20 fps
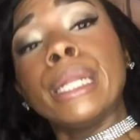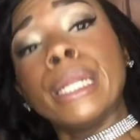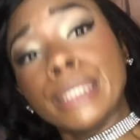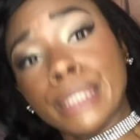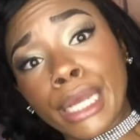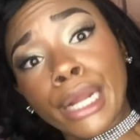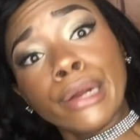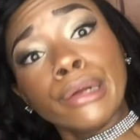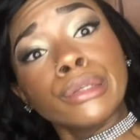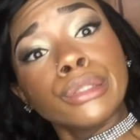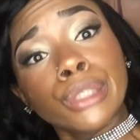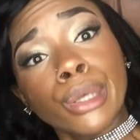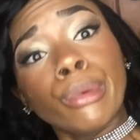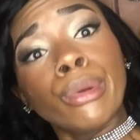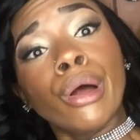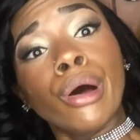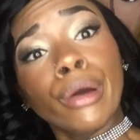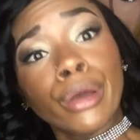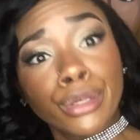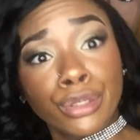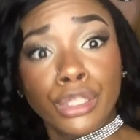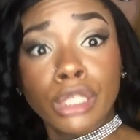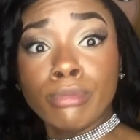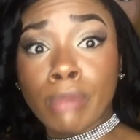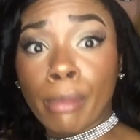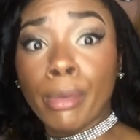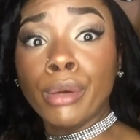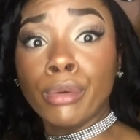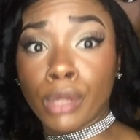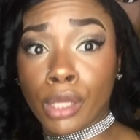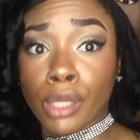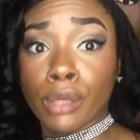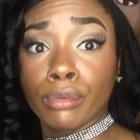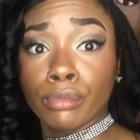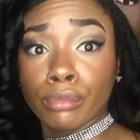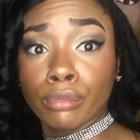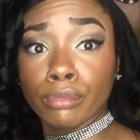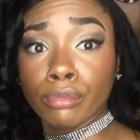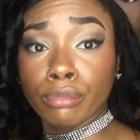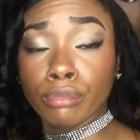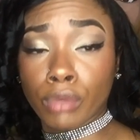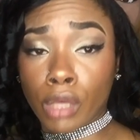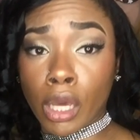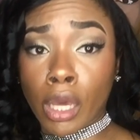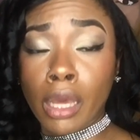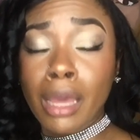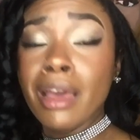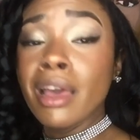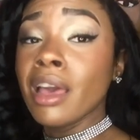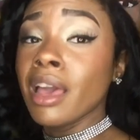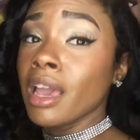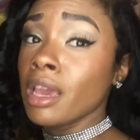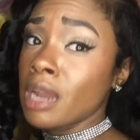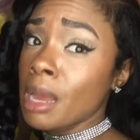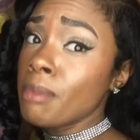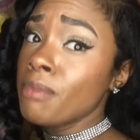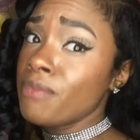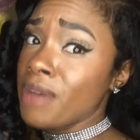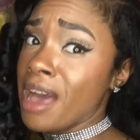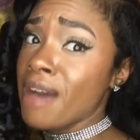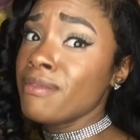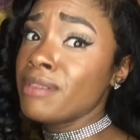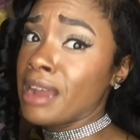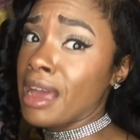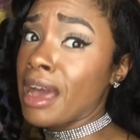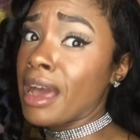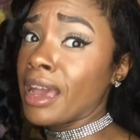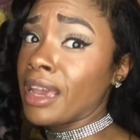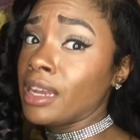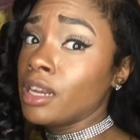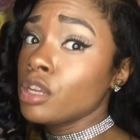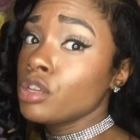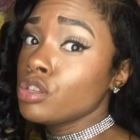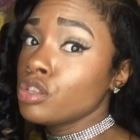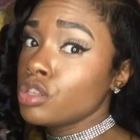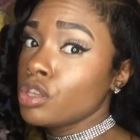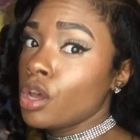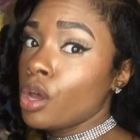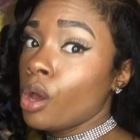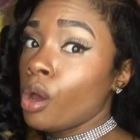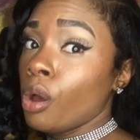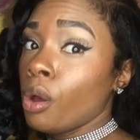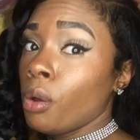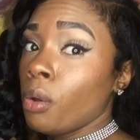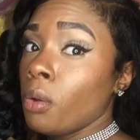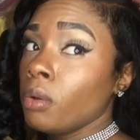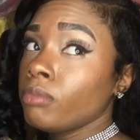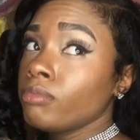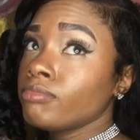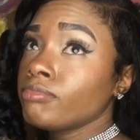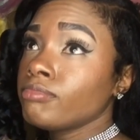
This hair is so long, it's to my booty. Okay. And I'm 5'9", so